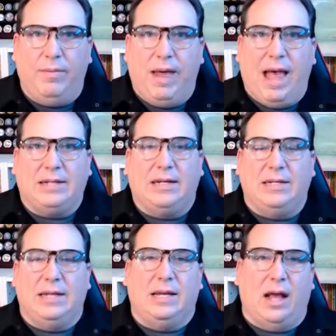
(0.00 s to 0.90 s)

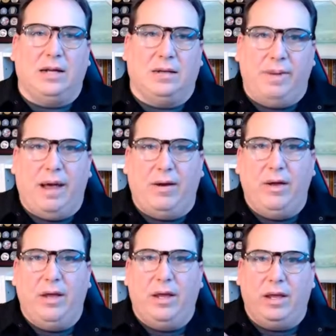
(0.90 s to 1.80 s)
axis that talks about
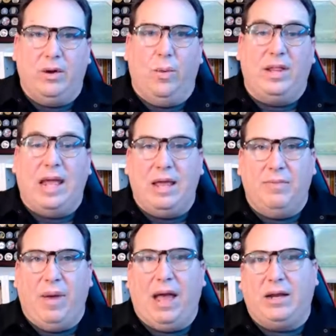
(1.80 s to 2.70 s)
what the
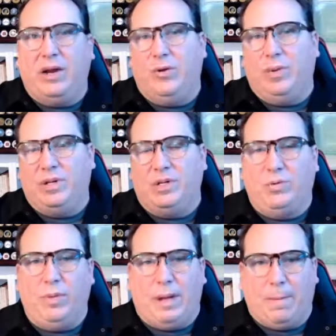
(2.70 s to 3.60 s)
impact on your business
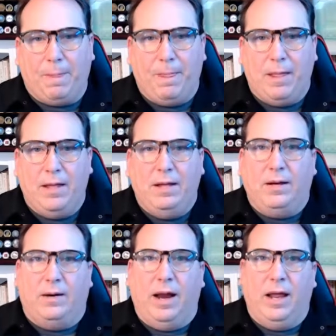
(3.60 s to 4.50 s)
will be,
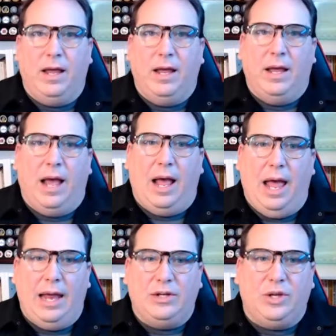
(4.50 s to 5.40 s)
right?
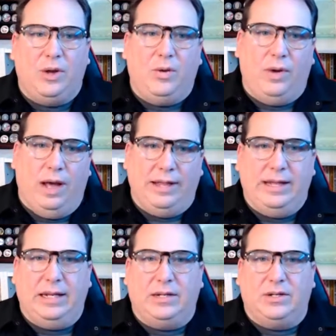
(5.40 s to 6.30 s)
And so I
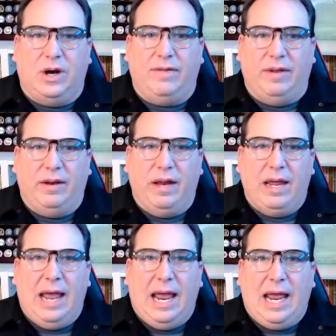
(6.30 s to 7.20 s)
think that's the start of it.
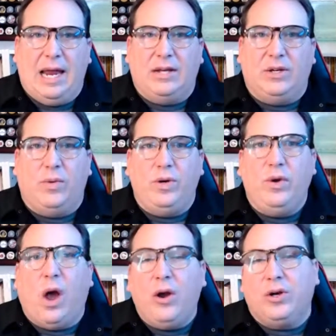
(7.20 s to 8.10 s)
And so when
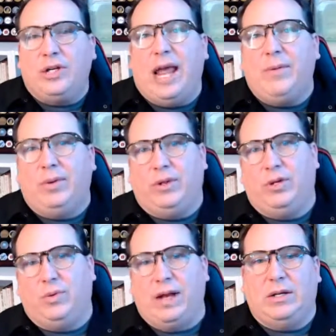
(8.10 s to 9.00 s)
you understand what those
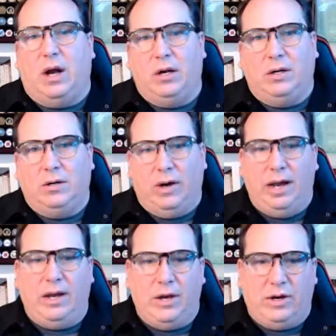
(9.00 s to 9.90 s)
threats are,
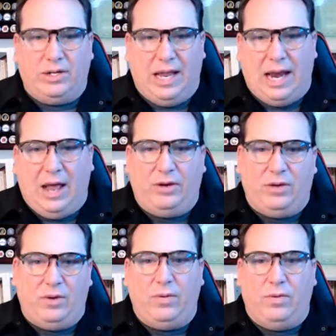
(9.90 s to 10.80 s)
right, and you understand how
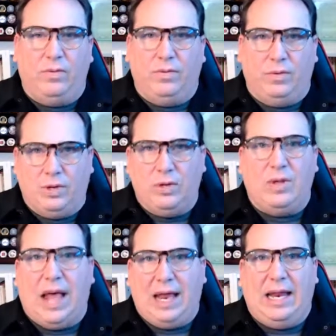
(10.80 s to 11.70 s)
to do
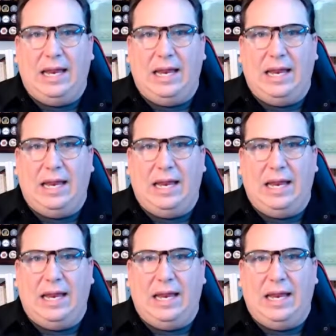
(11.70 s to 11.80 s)
that